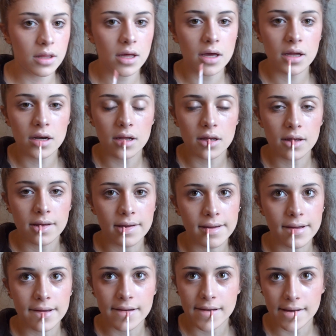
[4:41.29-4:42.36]
then
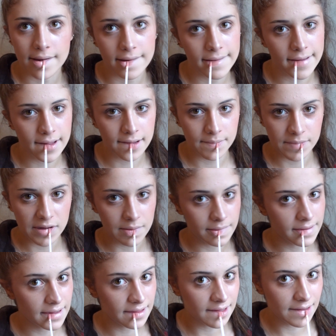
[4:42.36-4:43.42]
I'll be
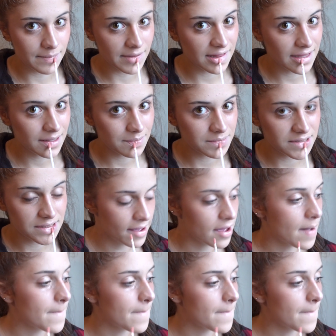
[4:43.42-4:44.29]
applying that on my lips.